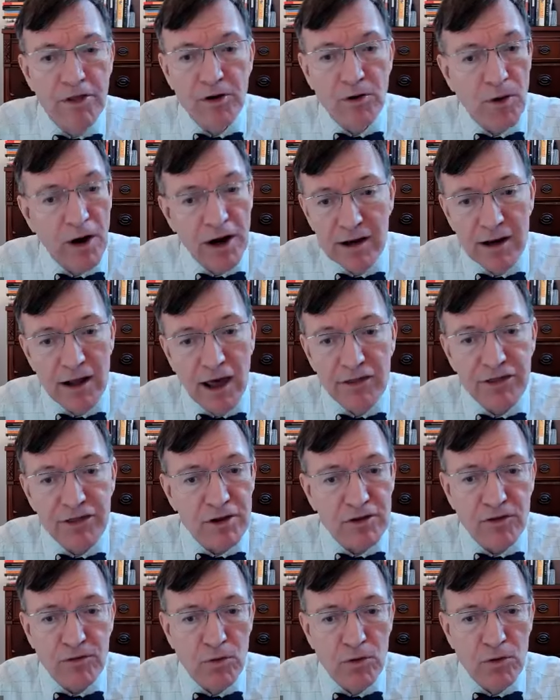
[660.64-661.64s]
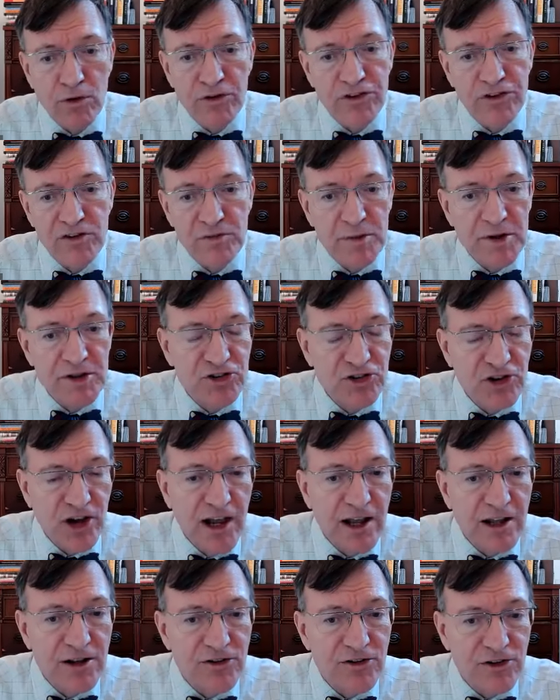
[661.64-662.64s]
of the great ethics rules that have been
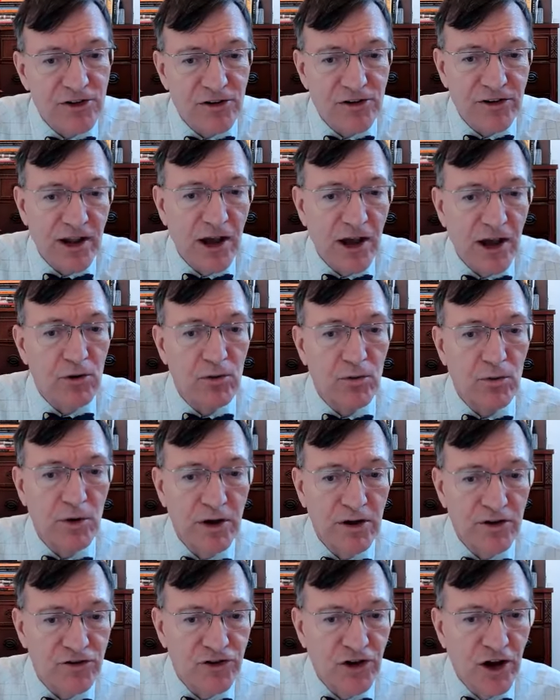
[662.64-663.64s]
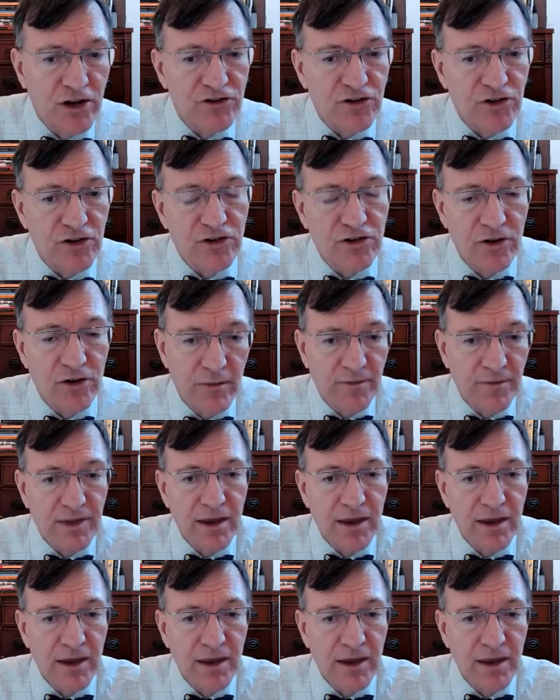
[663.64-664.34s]
changed is now we as judges